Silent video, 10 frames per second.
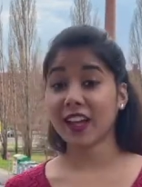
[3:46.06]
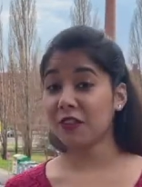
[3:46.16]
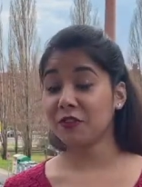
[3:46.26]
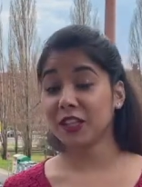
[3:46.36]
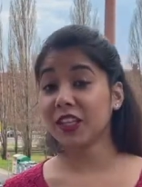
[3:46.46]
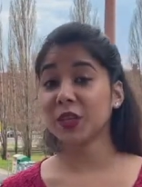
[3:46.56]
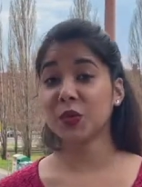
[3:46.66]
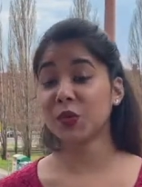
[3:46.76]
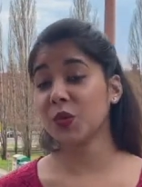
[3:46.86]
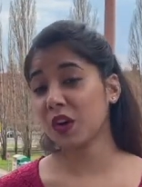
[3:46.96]
willing
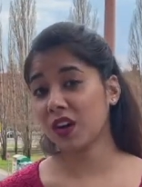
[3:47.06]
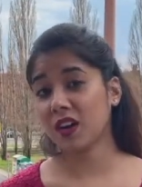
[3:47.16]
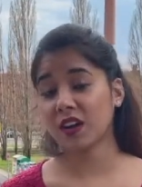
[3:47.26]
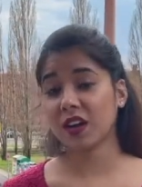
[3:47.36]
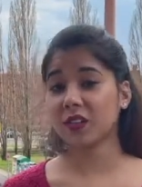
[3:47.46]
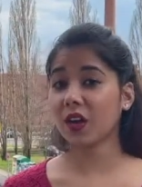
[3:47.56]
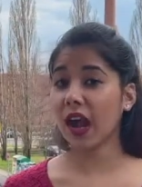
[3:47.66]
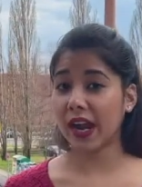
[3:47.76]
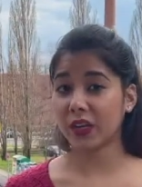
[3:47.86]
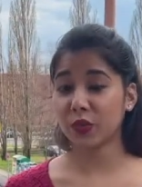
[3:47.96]
to
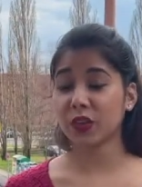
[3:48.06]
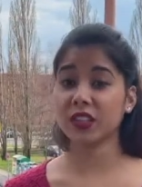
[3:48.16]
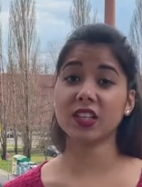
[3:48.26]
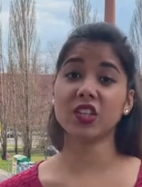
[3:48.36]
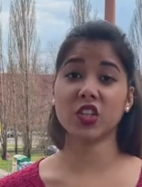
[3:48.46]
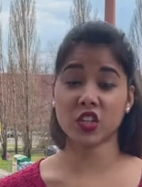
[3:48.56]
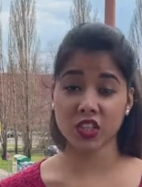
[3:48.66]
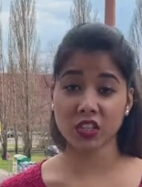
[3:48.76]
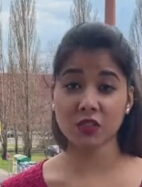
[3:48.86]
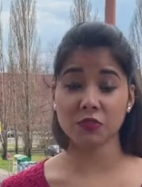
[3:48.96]
hand over their
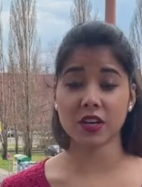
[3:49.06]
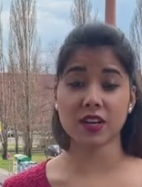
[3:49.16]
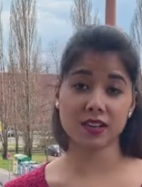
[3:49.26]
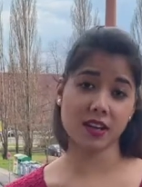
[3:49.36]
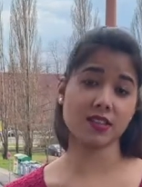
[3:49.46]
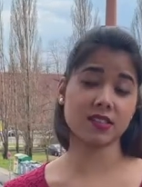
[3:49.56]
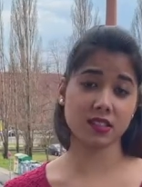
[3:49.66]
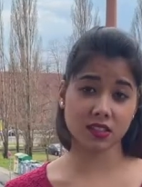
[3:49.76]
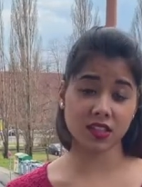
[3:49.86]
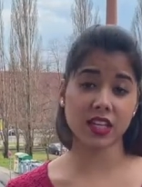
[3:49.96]
kitchen for a
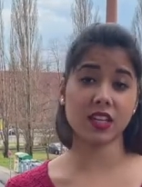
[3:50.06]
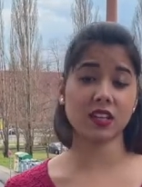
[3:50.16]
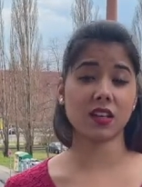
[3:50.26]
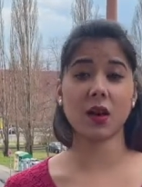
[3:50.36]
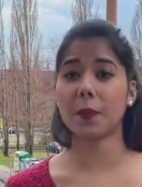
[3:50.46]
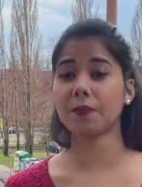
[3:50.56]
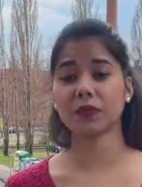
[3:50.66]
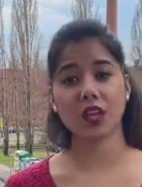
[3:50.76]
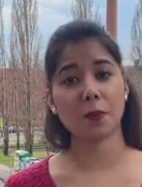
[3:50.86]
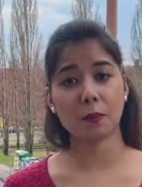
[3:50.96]
certain
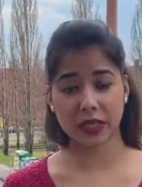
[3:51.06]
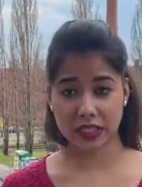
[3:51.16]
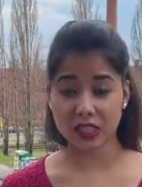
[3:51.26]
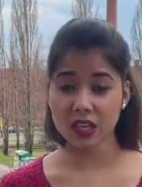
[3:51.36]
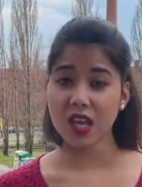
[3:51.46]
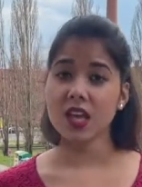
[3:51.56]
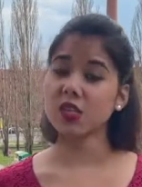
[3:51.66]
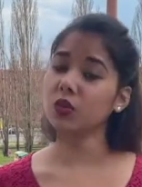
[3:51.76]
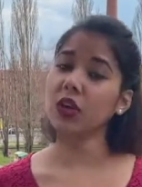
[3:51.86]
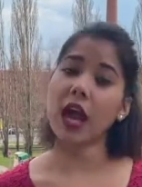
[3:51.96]
money.
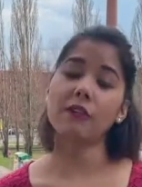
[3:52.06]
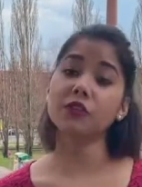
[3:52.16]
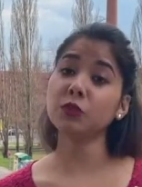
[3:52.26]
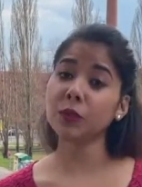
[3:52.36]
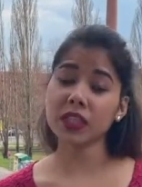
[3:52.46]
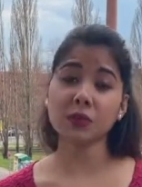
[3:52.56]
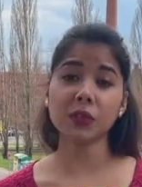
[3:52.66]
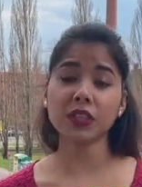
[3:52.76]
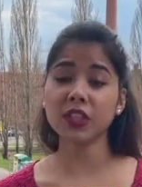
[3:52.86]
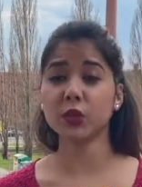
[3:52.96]
So you have to pay the
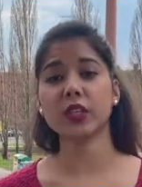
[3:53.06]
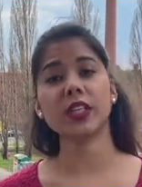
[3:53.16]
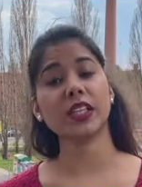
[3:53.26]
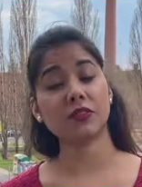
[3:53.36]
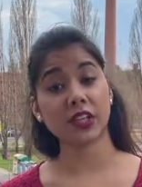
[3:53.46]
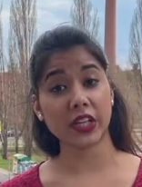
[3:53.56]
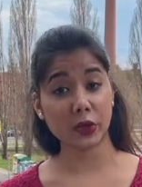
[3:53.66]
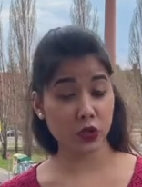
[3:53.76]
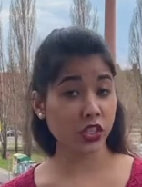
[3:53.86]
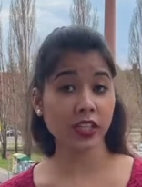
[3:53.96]
money. You can even
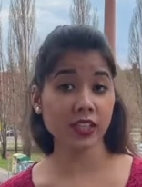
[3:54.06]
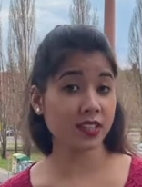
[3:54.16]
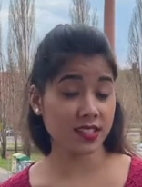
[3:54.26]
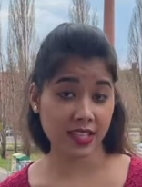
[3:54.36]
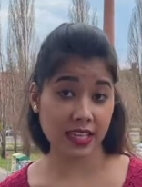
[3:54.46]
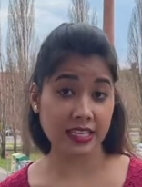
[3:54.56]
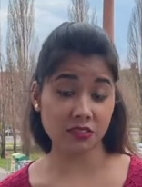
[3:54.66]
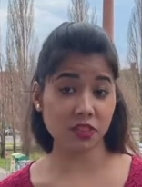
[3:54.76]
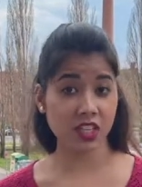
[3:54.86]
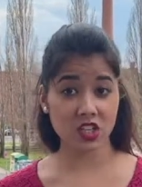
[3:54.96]
negotiate in this case.
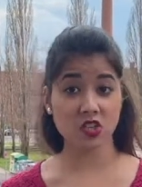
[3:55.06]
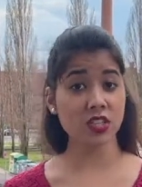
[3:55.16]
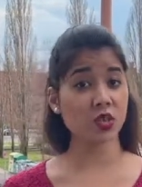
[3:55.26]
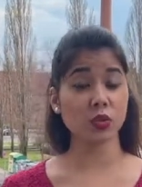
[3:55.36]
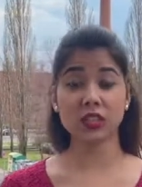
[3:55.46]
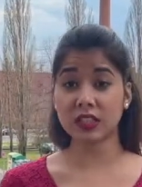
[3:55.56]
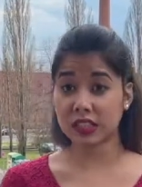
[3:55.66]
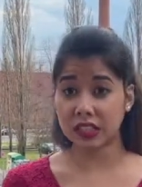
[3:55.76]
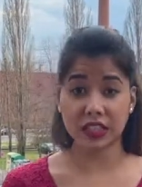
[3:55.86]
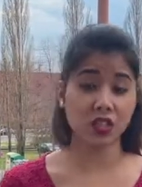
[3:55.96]
If the kitchen is good and
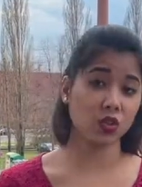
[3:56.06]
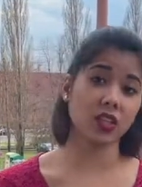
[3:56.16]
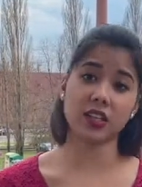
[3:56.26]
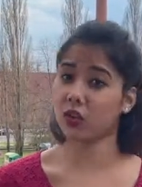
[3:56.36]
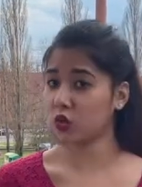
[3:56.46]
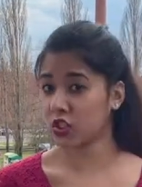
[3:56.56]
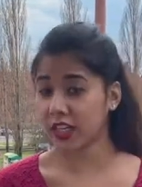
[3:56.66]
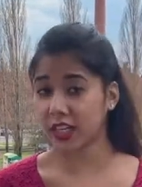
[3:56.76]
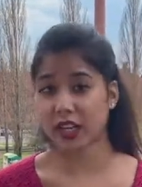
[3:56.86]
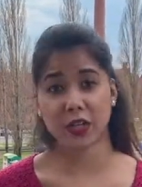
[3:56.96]
clean, you can
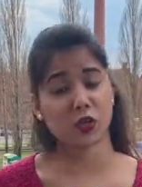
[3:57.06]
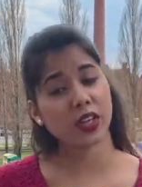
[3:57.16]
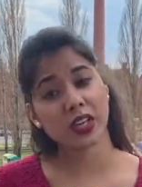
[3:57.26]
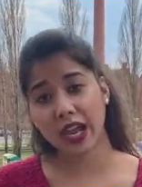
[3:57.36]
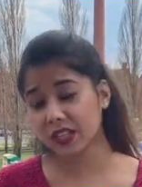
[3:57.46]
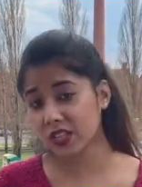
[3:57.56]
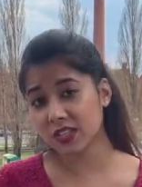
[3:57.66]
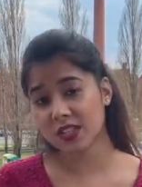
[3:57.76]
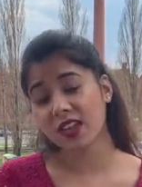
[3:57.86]
negotiate, and you can just